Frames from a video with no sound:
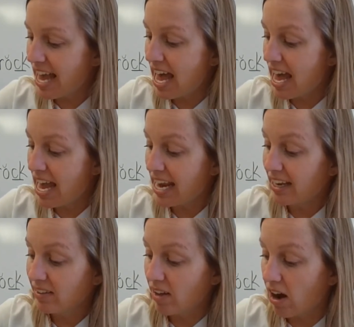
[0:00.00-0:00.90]
A
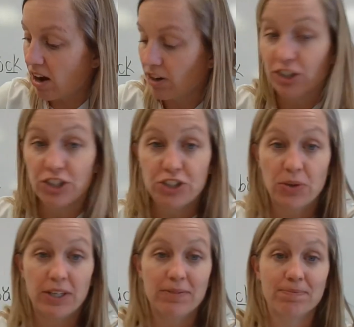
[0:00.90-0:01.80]
long or
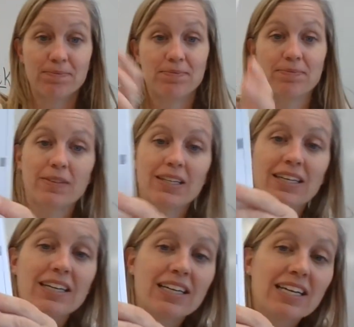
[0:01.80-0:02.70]
short?
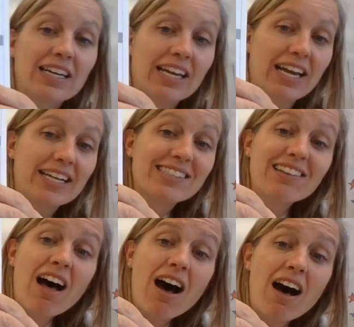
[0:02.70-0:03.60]
It's
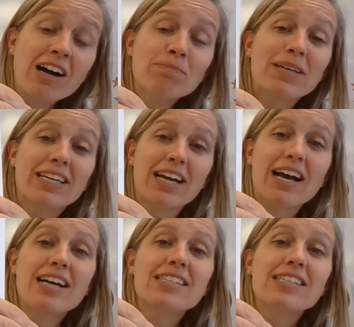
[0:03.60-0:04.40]
long because